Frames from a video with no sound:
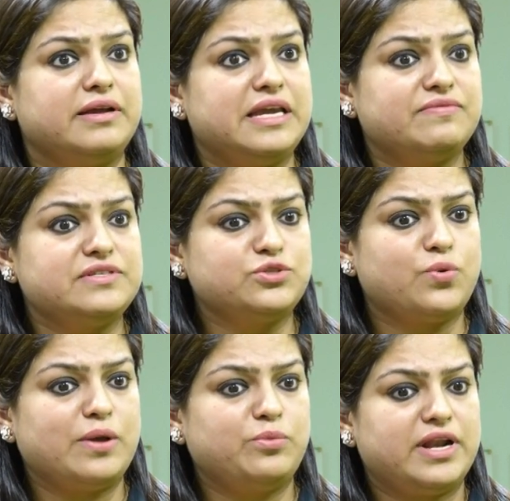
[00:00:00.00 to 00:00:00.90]
Even
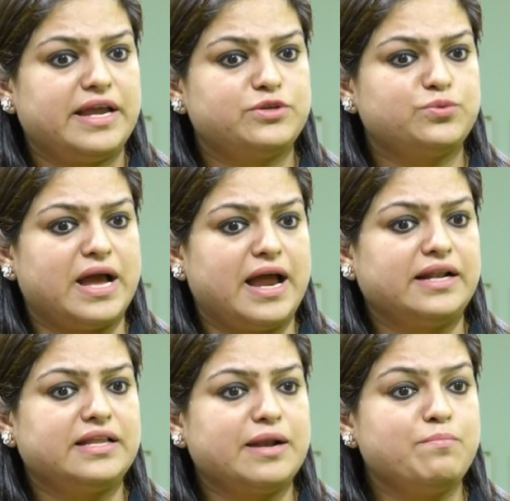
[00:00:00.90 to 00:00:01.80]
so, I would like to
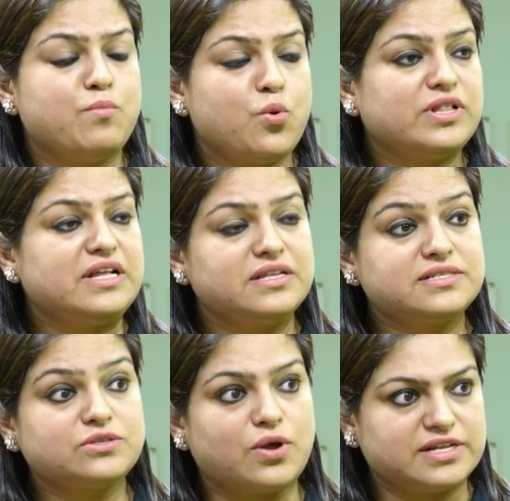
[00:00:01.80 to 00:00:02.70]
add that more than
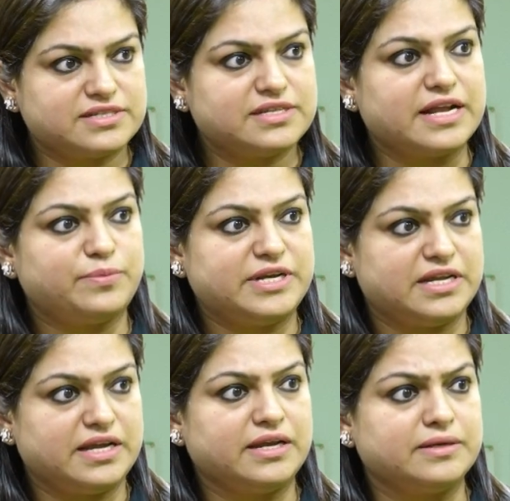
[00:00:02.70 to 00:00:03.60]
the solids that we
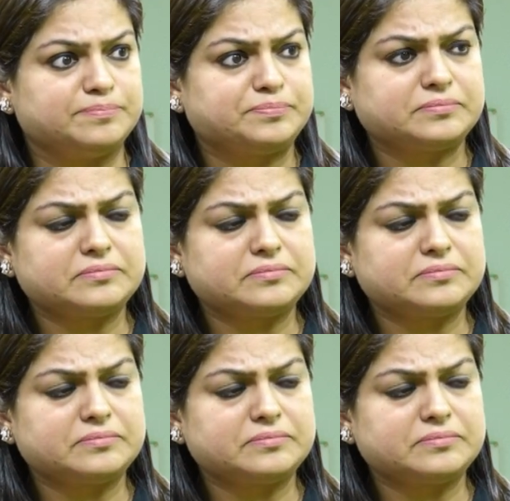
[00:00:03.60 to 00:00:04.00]
take in,